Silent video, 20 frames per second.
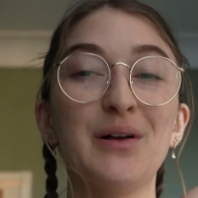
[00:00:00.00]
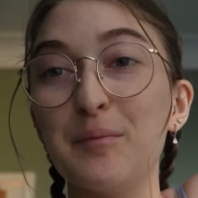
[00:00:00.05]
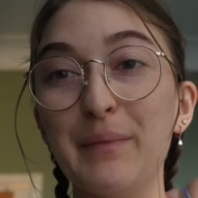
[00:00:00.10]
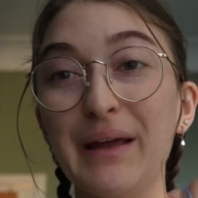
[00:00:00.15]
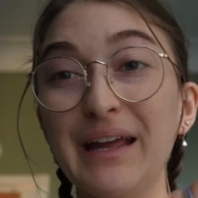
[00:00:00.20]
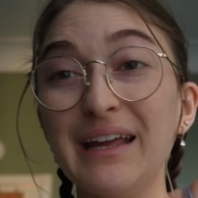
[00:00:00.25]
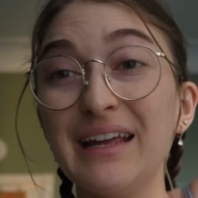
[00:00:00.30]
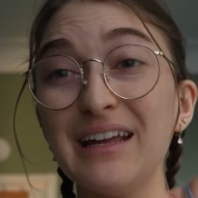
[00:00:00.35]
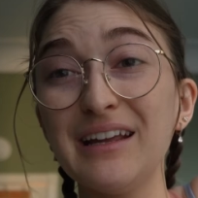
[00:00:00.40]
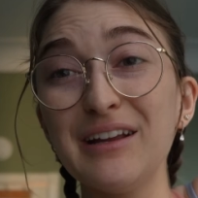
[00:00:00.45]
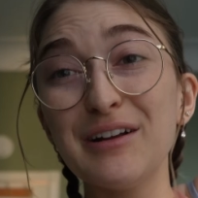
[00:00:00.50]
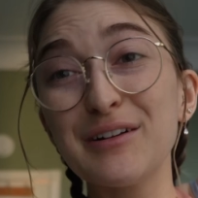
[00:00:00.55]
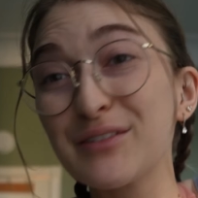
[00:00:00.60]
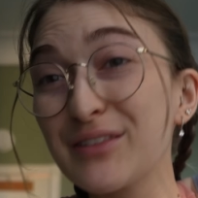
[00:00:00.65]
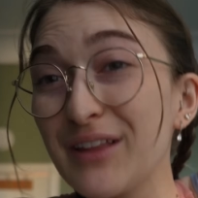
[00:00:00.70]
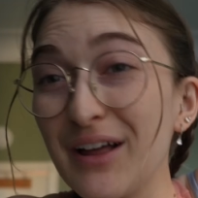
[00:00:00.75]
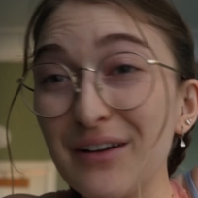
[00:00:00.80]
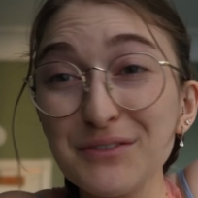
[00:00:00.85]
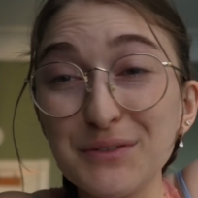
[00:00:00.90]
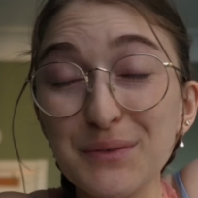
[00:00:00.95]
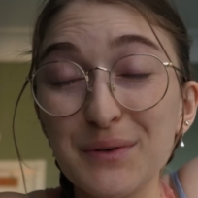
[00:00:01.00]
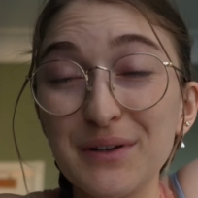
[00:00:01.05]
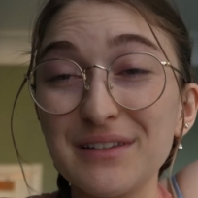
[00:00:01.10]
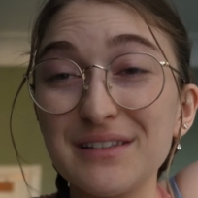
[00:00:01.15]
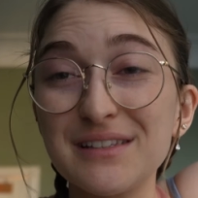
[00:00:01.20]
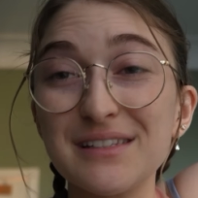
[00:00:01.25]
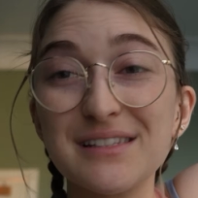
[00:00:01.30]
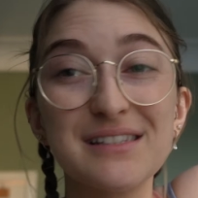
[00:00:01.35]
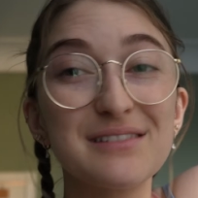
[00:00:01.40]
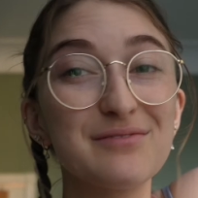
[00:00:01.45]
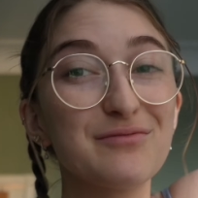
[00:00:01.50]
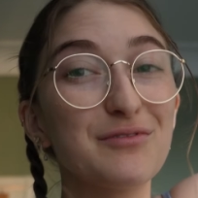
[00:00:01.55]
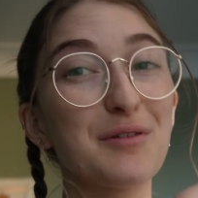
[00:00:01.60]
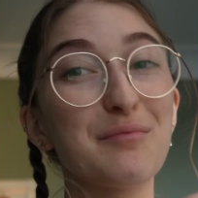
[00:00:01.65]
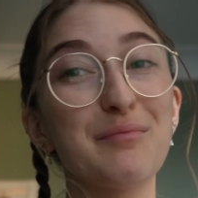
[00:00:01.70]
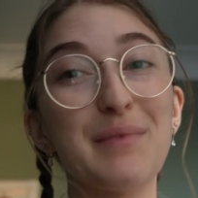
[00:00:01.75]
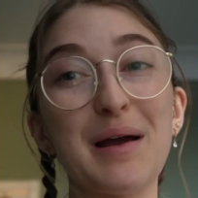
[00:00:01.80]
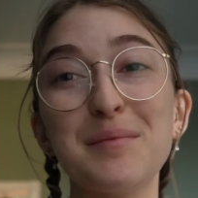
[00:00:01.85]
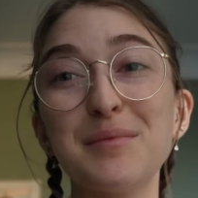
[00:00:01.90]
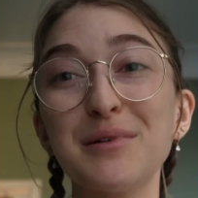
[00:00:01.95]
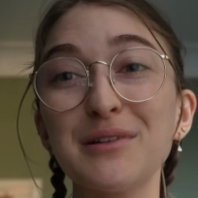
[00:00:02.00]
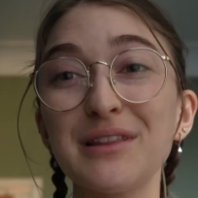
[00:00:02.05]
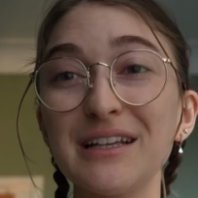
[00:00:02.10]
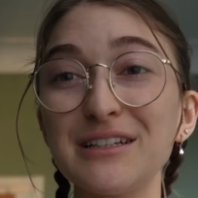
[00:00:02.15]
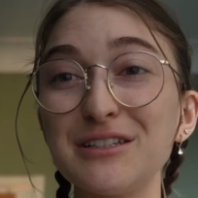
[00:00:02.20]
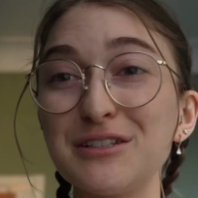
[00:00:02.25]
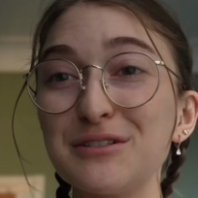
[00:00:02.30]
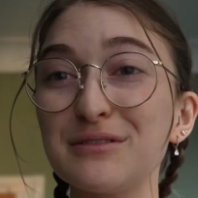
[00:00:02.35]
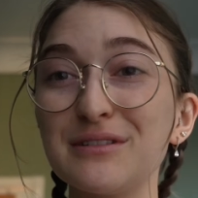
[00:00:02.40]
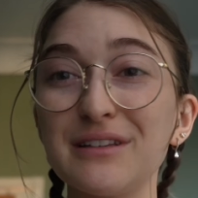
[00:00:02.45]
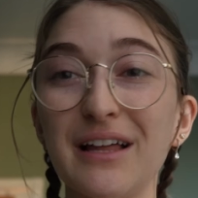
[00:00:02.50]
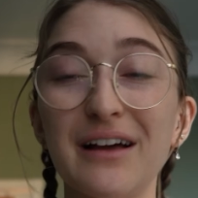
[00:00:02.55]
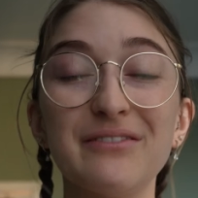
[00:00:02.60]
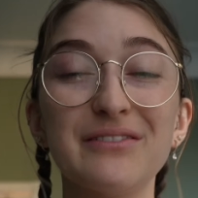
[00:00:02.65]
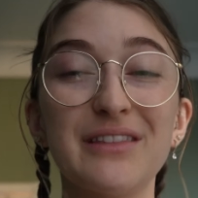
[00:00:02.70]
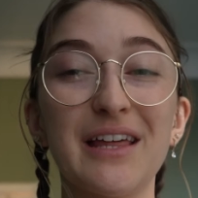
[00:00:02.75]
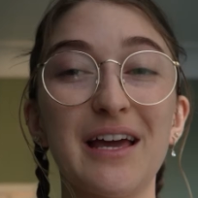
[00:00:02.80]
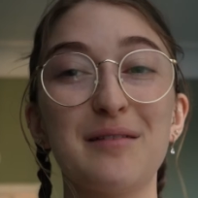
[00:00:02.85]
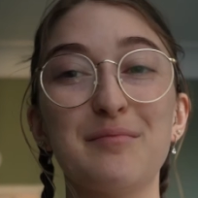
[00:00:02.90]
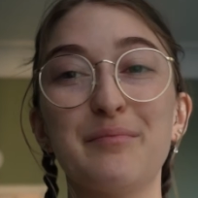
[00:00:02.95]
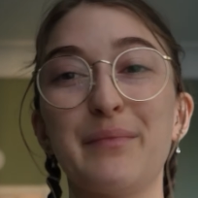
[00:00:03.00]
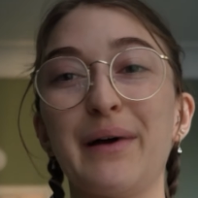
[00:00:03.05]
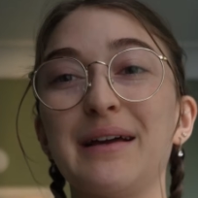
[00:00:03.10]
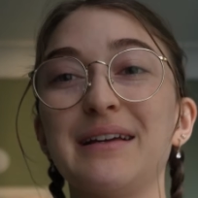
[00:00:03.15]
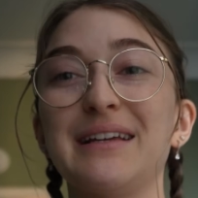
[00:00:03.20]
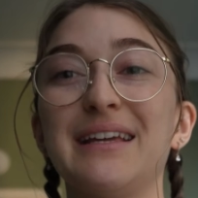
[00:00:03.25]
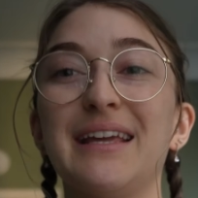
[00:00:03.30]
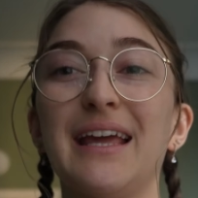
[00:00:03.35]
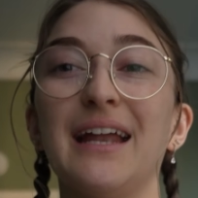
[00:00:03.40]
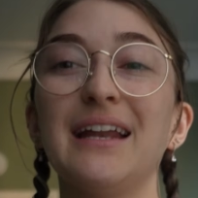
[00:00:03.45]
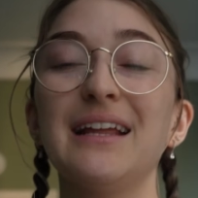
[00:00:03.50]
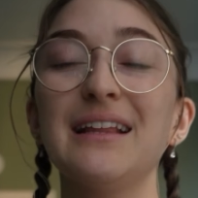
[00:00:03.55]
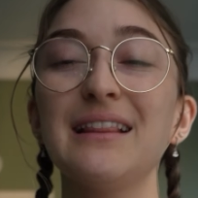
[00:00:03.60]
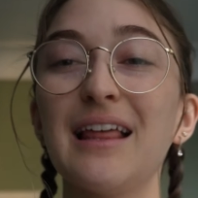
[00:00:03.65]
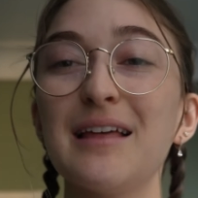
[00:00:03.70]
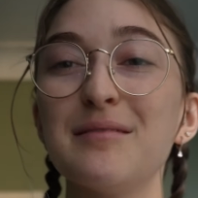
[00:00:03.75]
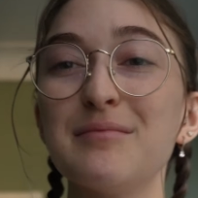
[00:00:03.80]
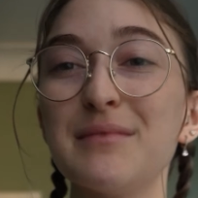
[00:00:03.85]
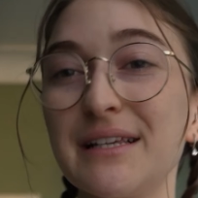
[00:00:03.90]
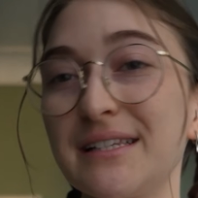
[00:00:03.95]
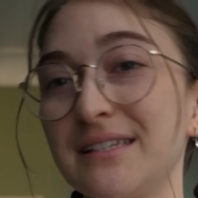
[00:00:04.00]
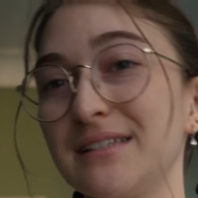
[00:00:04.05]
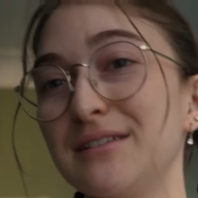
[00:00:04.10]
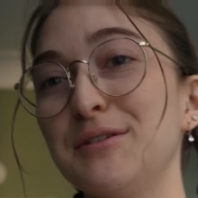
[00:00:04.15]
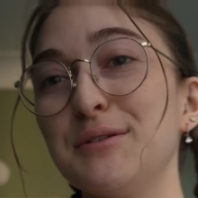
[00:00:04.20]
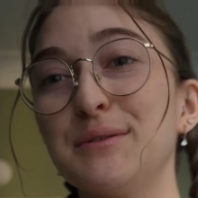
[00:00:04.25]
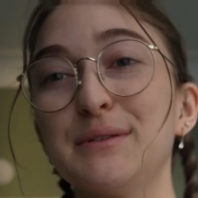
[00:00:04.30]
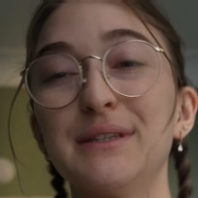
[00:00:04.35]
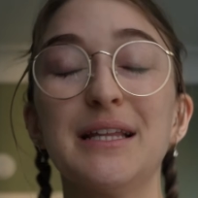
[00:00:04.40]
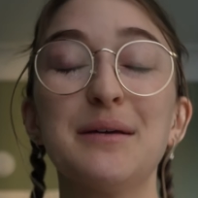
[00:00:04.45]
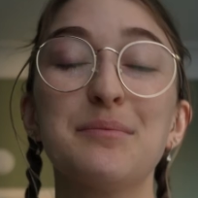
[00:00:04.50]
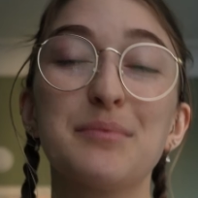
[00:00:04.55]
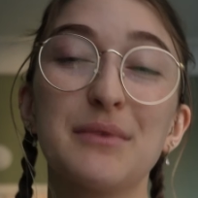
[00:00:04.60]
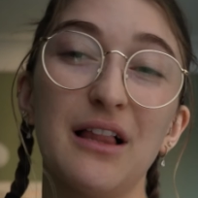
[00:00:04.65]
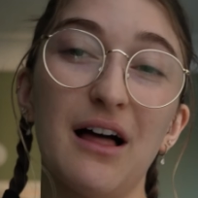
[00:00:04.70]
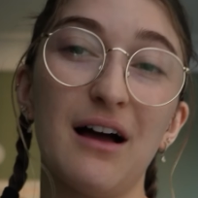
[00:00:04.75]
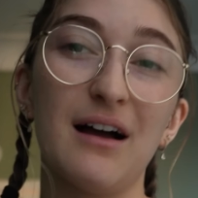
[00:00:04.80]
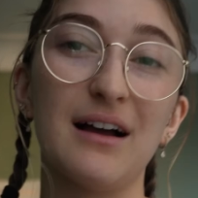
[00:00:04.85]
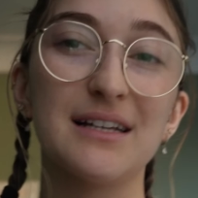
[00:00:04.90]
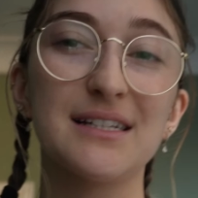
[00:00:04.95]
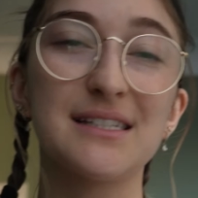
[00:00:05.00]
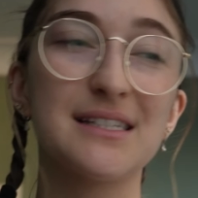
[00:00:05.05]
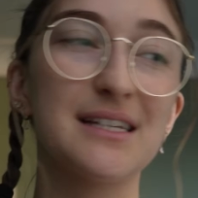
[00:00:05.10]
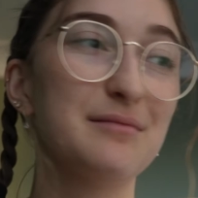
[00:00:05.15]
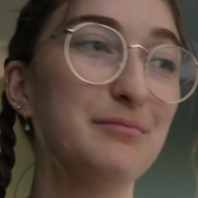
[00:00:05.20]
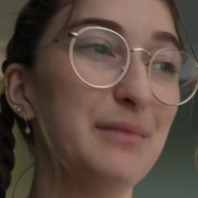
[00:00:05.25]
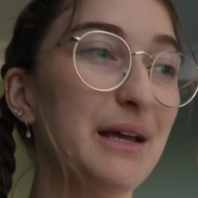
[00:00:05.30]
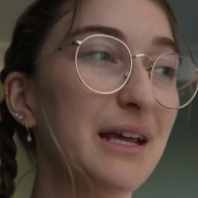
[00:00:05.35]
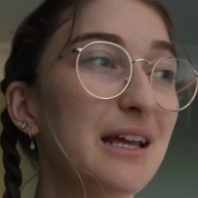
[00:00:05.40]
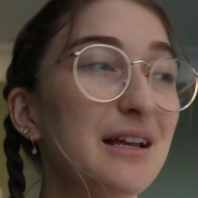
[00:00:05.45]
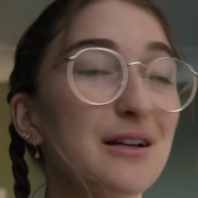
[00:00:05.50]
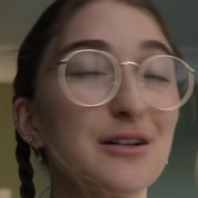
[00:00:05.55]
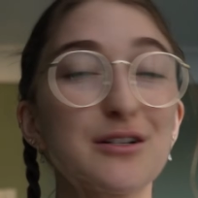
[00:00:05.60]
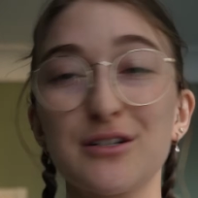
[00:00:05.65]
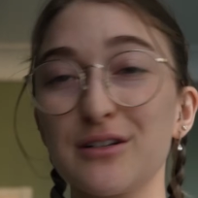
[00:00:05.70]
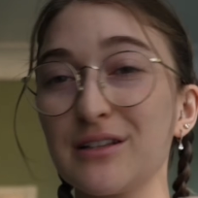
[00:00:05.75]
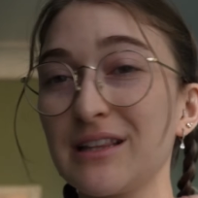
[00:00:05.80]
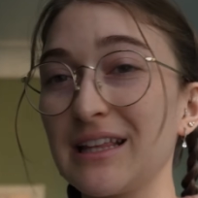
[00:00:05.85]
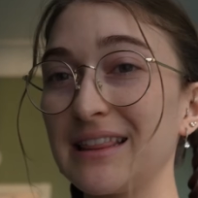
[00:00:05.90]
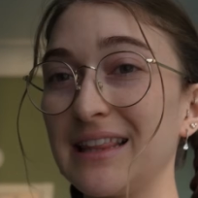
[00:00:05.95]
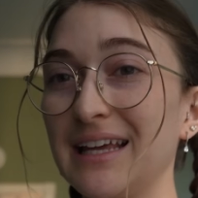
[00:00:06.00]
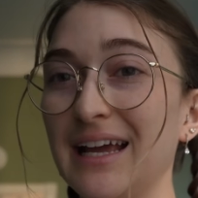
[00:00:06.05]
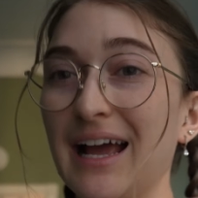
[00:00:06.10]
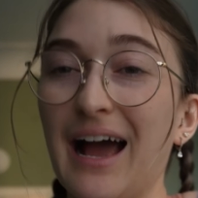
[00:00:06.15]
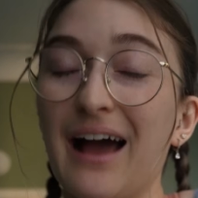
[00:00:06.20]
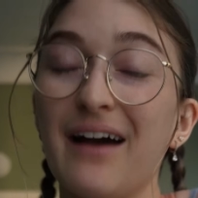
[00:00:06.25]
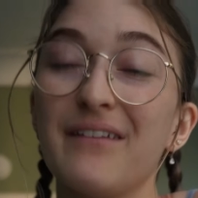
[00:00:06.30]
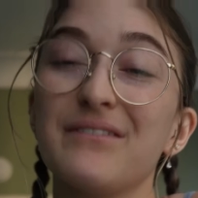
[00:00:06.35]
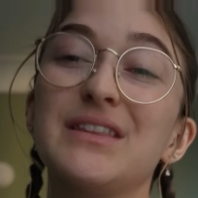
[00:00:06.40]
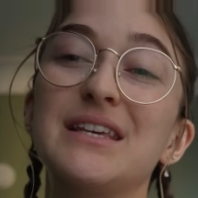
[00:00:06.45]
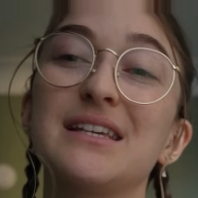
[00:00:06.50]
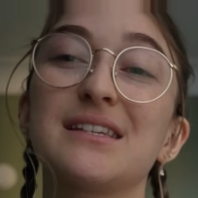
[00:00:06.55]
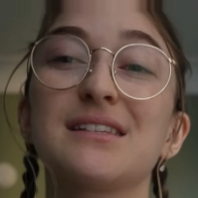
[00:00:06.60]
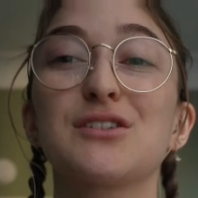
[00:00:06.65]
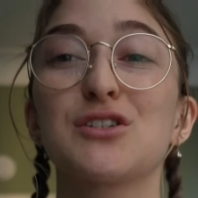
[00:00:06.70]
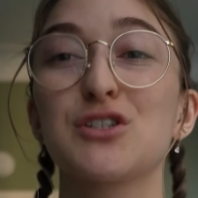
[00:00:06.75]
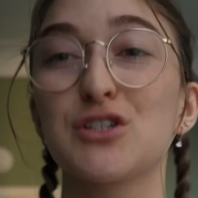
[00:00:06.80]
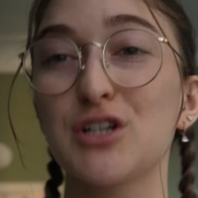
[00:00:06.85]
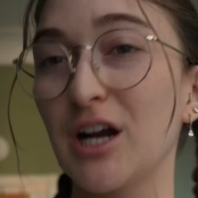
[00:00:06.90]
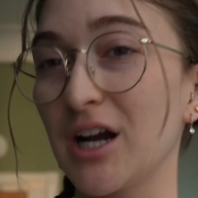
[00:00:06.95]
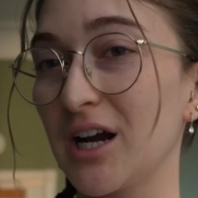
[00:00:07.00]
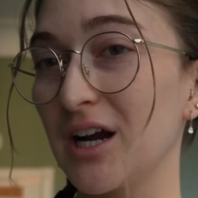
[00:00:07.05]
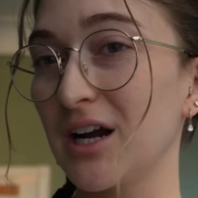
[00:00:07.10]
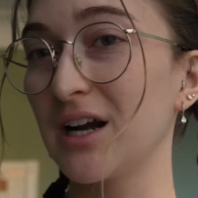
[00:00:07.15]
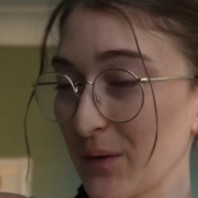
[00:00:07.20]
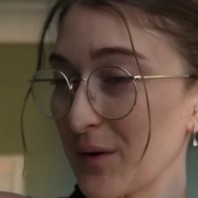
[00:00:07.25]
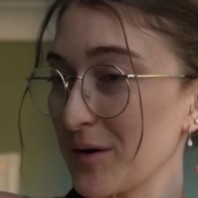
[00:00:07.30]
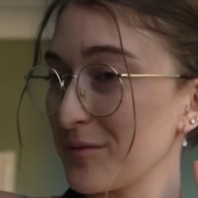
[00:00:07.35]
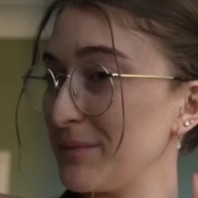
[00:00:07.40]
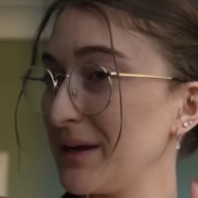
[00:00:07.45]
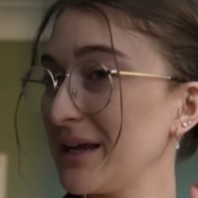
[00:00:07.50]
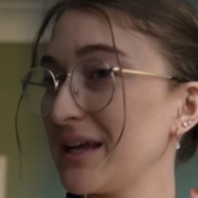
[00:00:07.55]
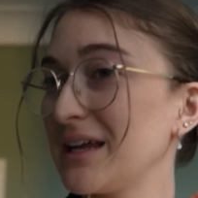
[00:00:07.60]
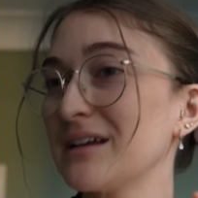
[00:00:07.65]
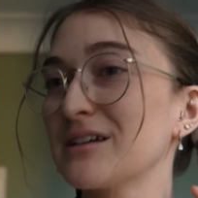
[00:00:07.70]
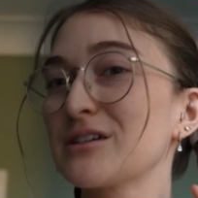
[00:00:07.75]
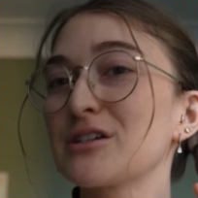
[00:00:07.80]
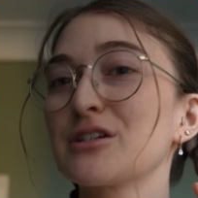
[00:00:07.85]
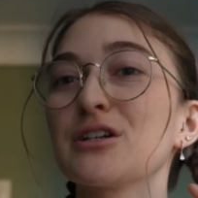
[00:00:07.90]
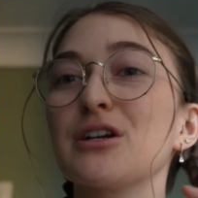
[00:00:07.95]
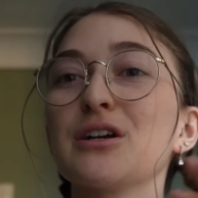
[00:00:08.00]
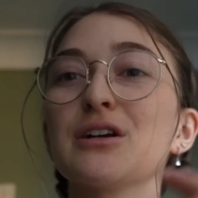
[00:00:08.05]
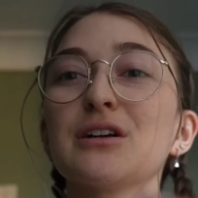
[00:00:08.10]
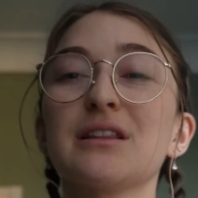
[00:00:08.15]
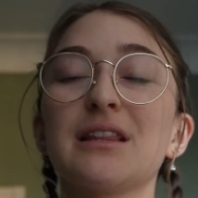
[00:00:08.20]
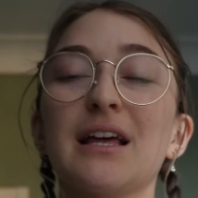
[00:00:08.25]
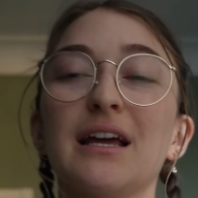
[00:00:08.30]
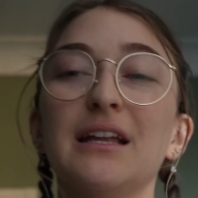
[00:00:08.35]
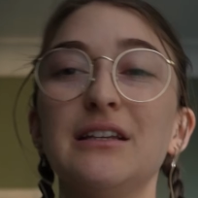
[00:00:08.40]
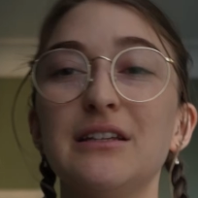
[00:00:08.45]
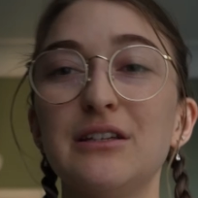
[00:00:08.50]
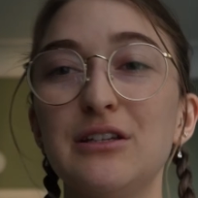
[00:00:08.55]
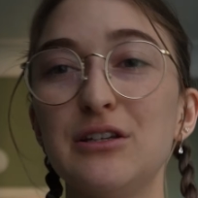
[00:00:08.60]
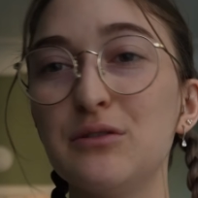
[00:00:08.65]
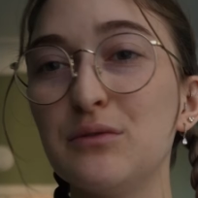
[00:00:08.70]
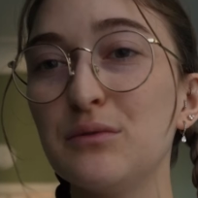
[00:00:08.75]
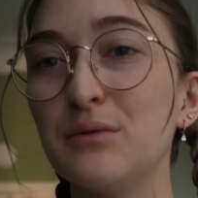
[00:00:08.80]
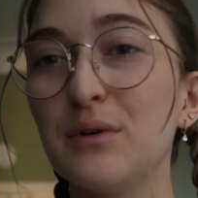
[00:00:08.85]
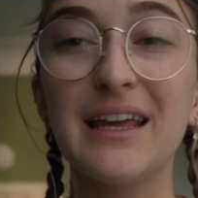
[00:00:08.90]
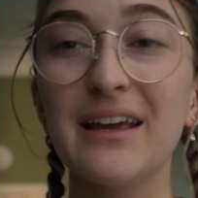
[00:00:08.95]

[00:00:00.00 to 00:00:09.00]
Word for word: Making your loved ones remember that you love them by getting them this new lip gloss and making sure that they have this shirt or making sure that you